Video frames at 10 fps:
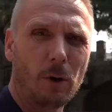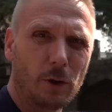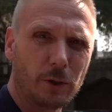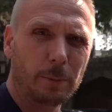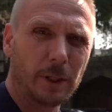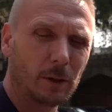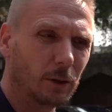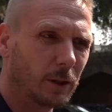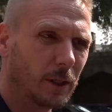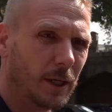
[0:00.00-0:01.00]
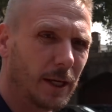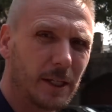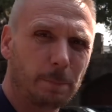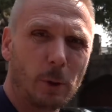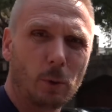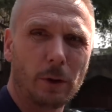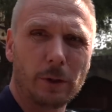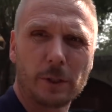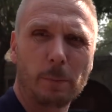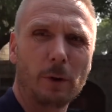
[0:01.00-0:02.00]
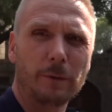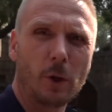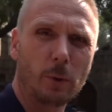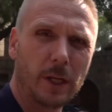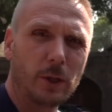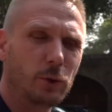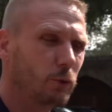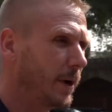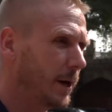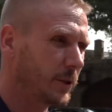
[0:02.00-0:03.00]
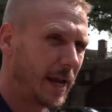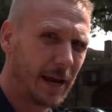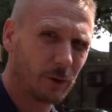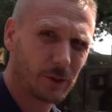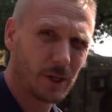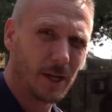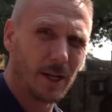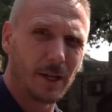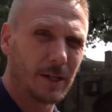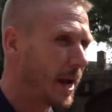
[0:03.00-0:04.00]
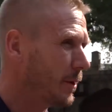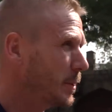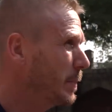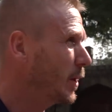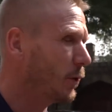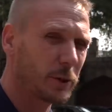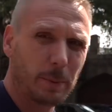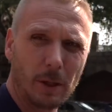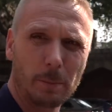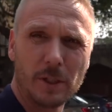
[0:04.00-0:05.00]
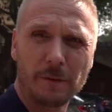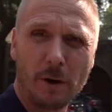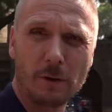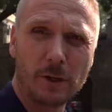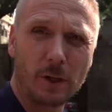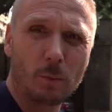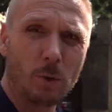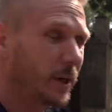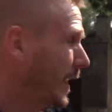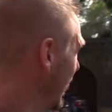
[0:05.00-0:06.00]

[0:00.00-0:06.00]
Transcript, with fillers: Hospital is built on the spot of the old Hindu Rao's house. Now, it's a big hospital, but as far as I can work